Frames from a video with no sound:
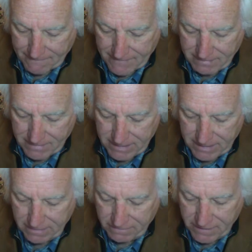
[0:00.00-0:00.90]
Let me
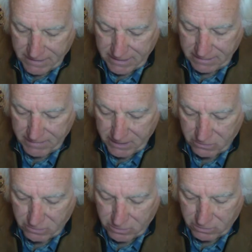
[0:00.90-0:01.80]
see if this
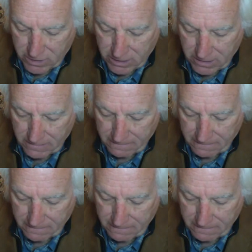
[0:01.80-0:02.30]
email will work.